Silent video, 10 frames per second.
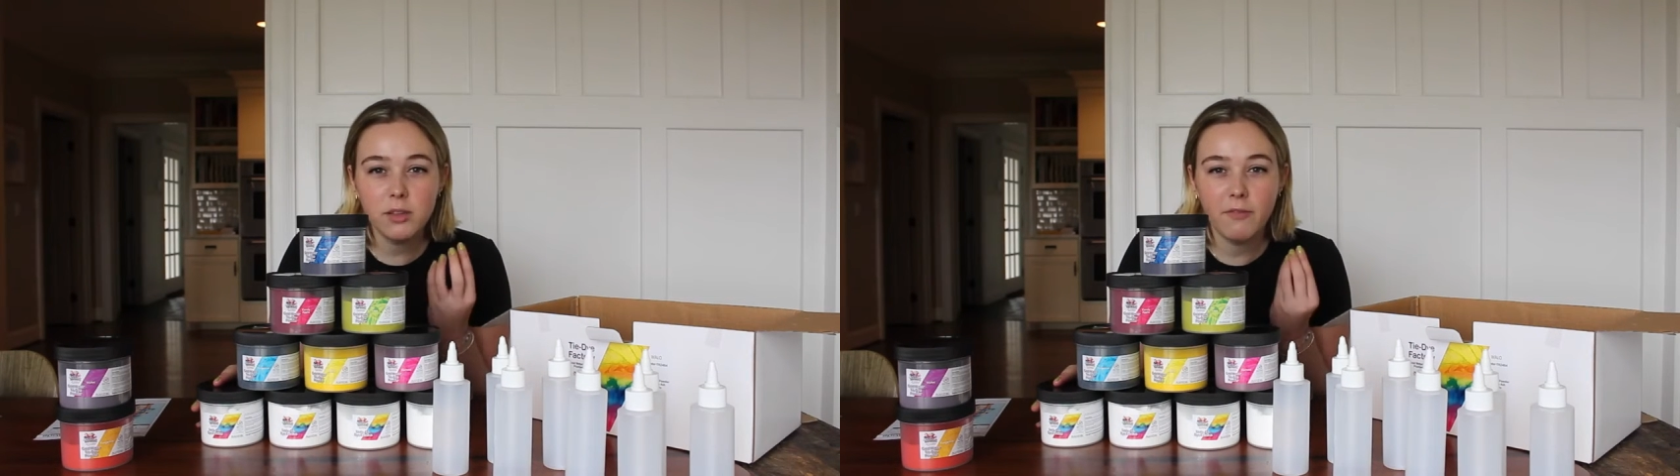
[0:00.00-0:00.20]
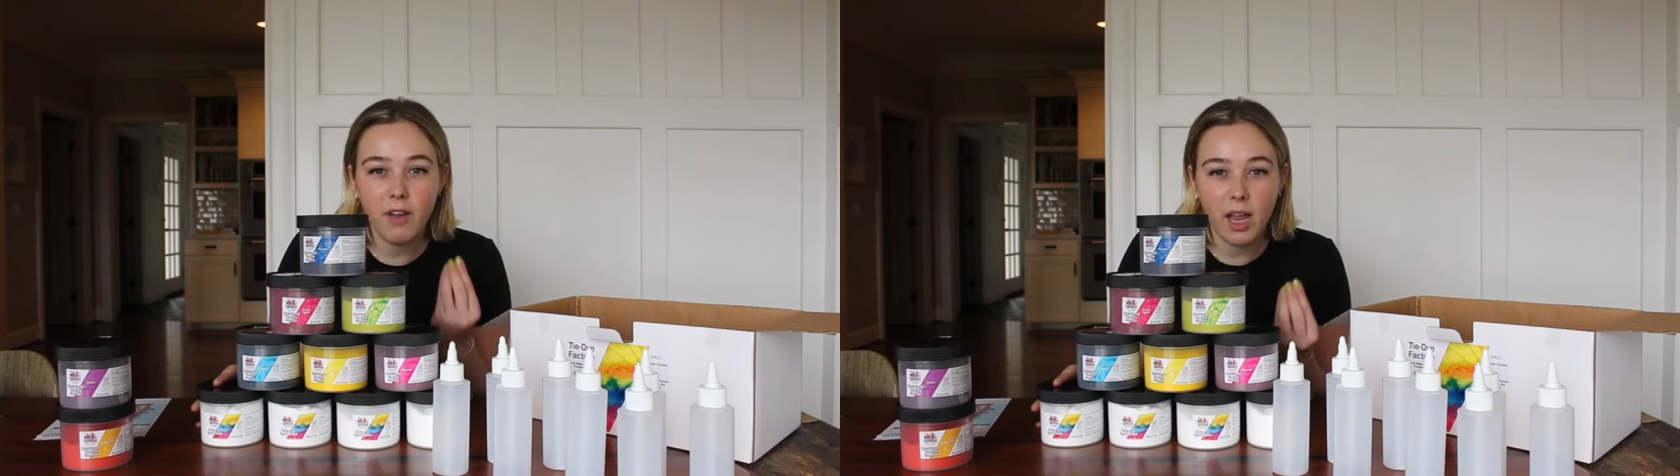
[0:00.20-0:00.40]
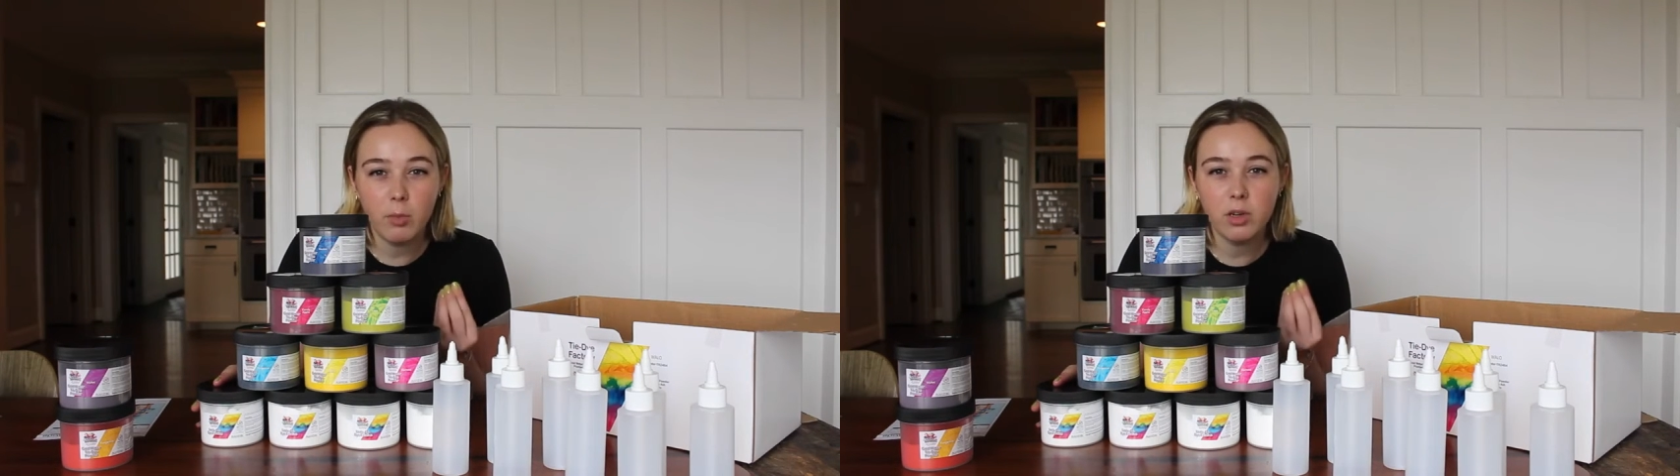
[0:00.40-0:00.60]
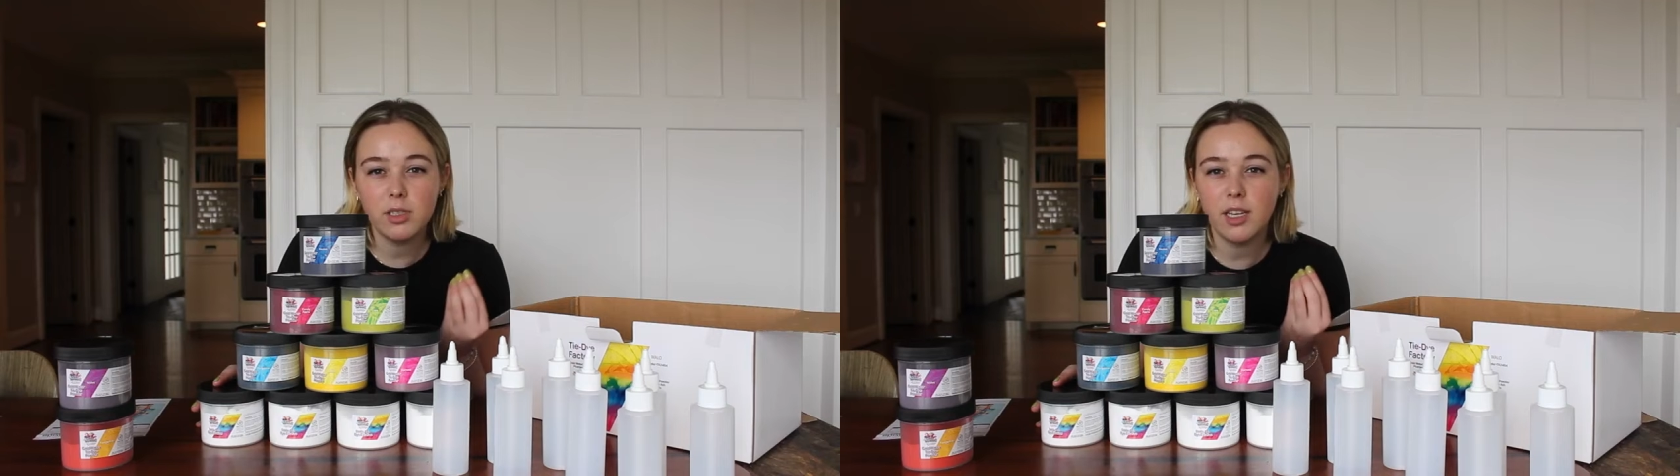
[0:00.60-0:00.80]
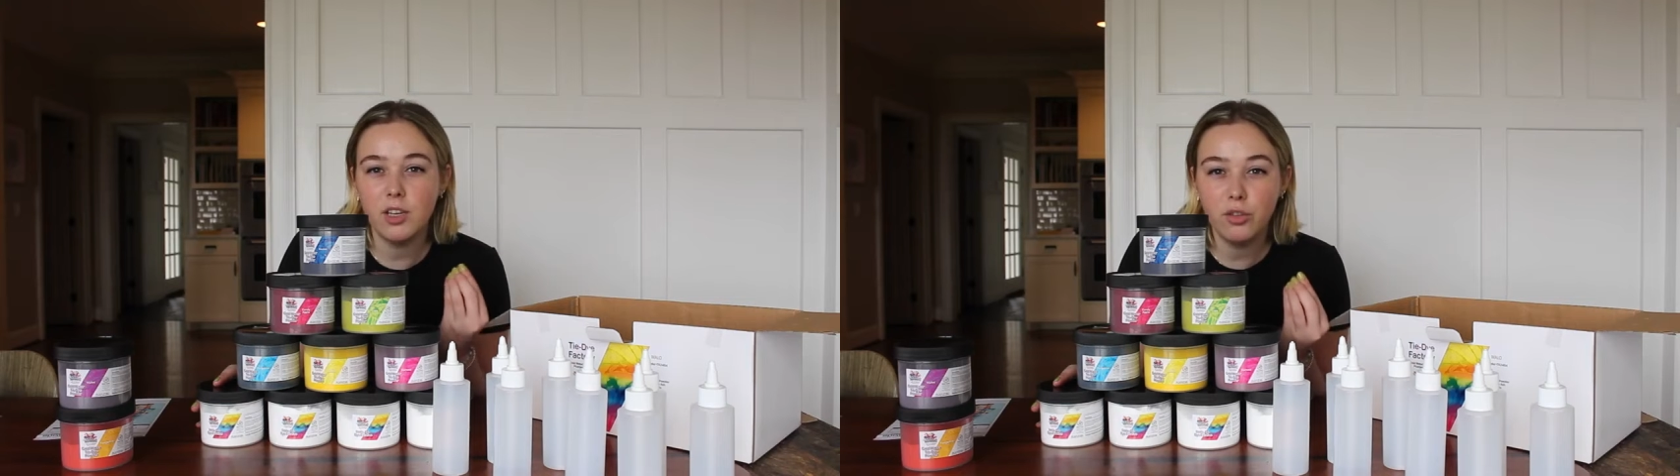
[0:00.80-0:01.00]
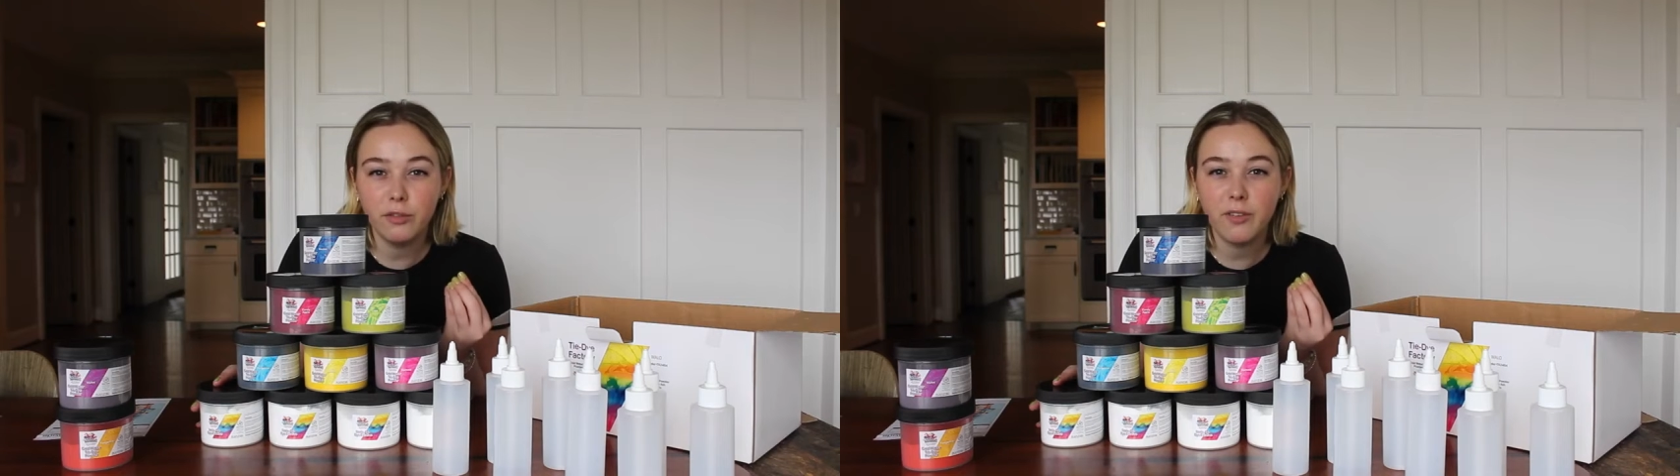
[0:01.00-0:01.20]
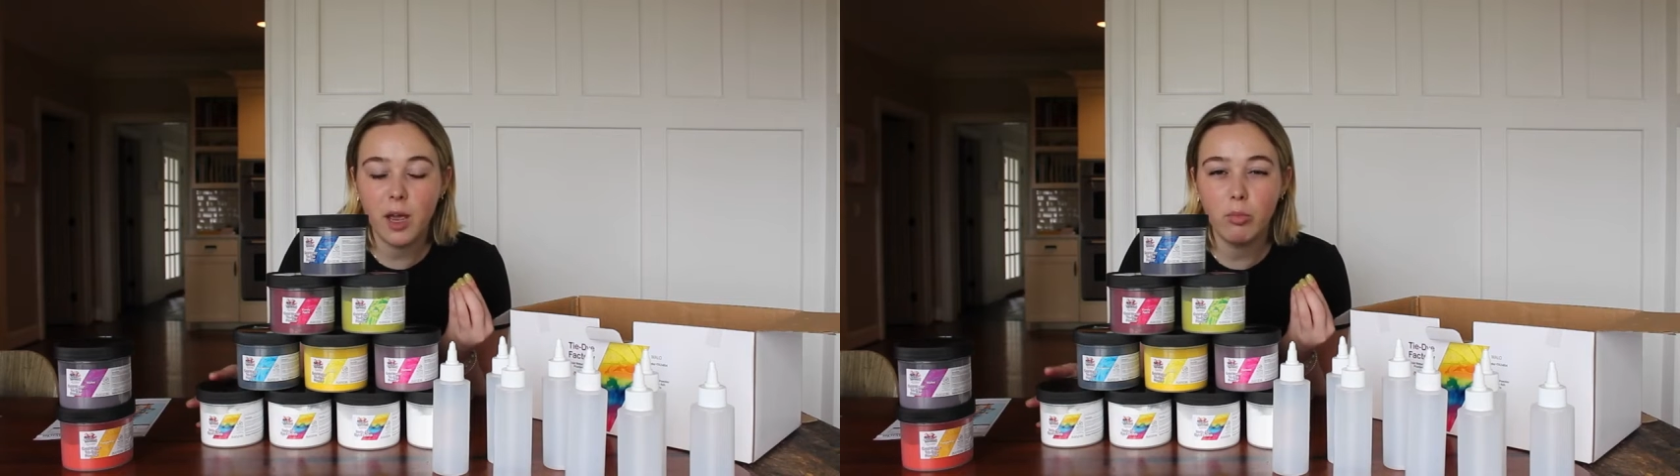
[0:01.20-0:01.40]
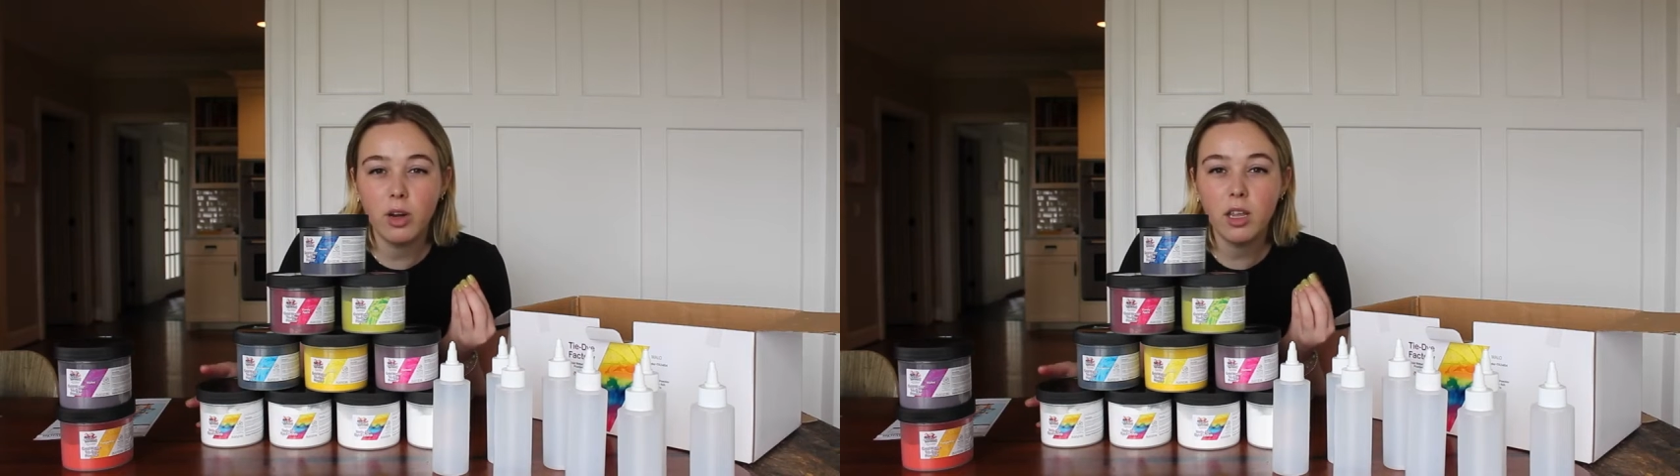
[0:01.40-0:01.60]
the fibers in your
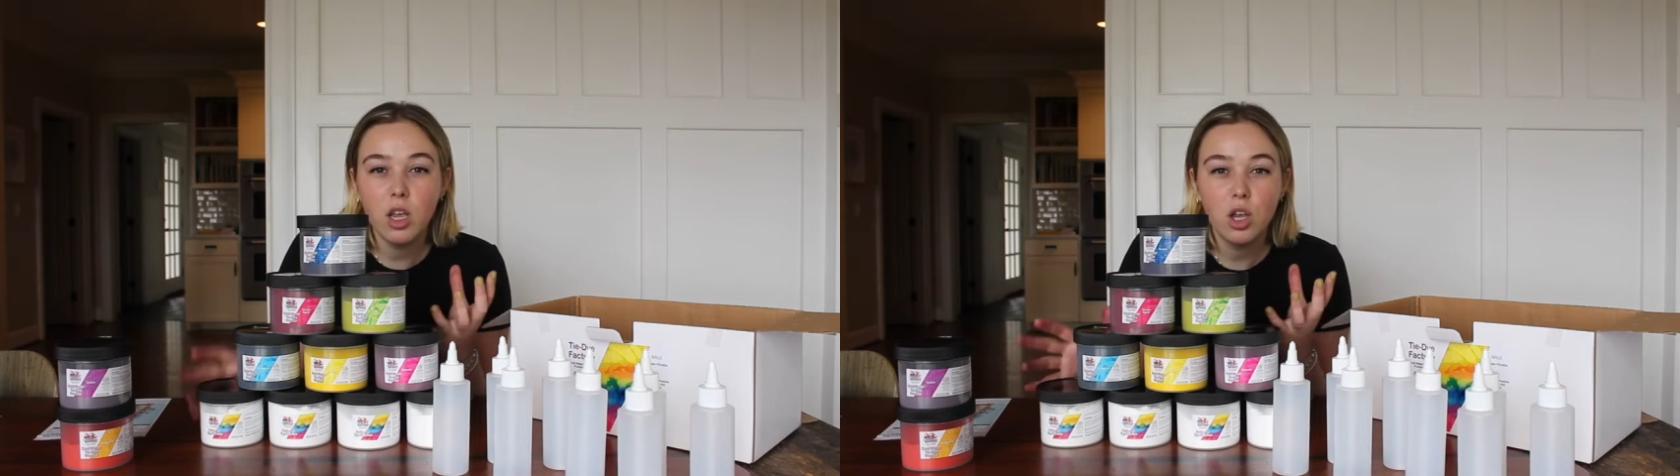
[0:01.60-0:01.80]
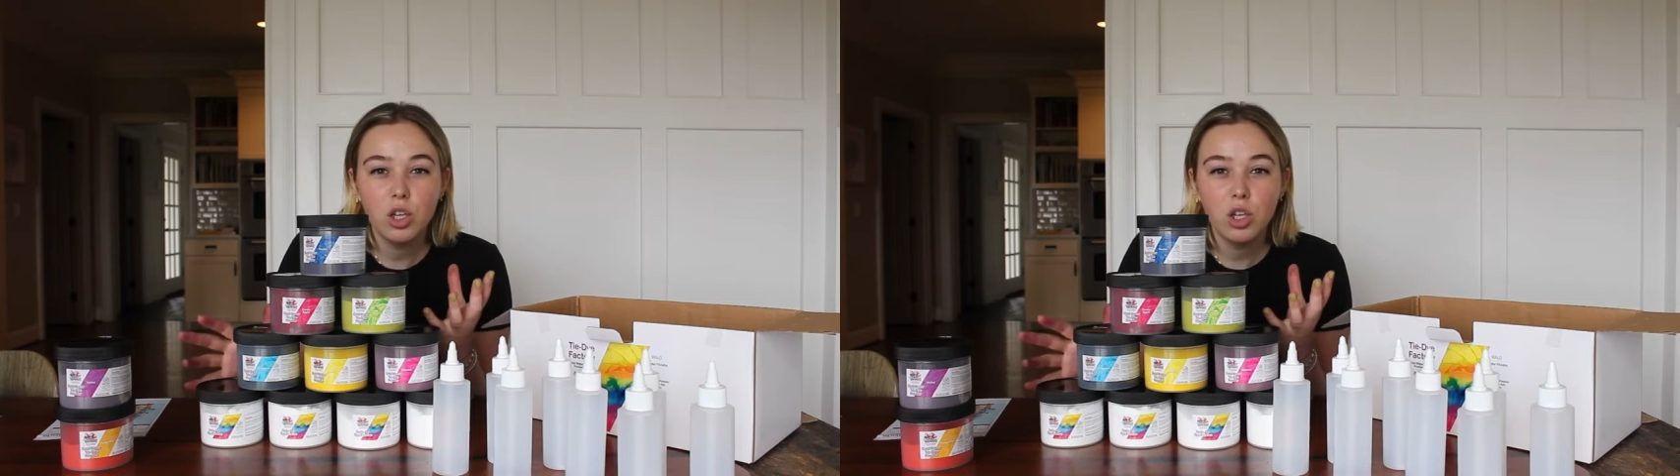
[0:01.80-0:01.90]
fabric